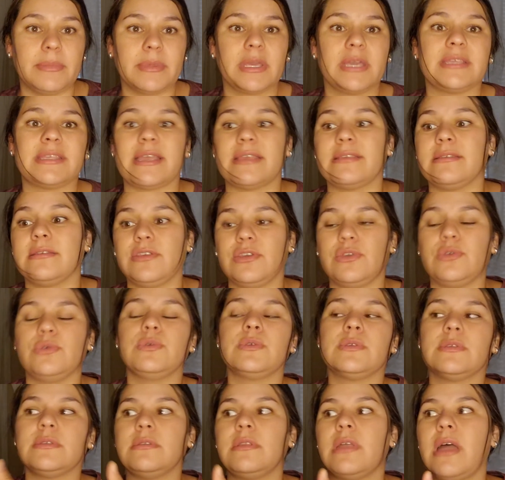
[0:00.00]
Because as you
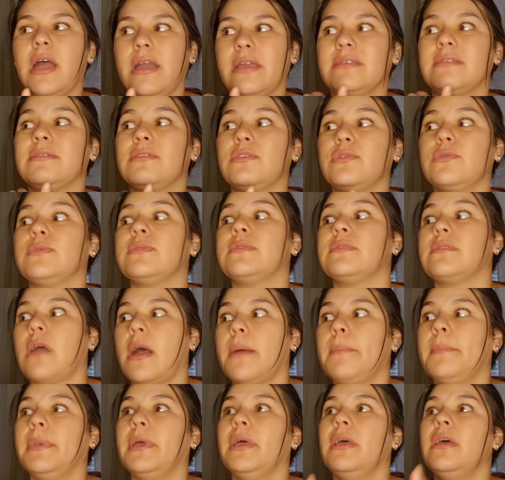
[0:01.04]

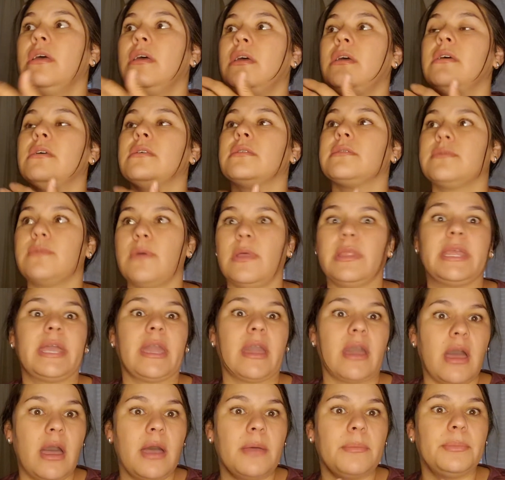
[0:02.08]
stop swelling
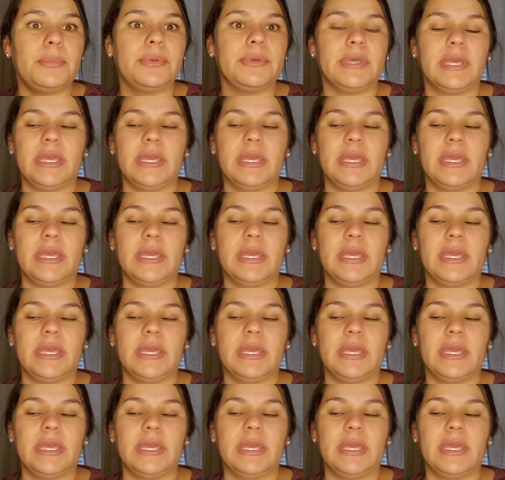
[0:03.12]
up,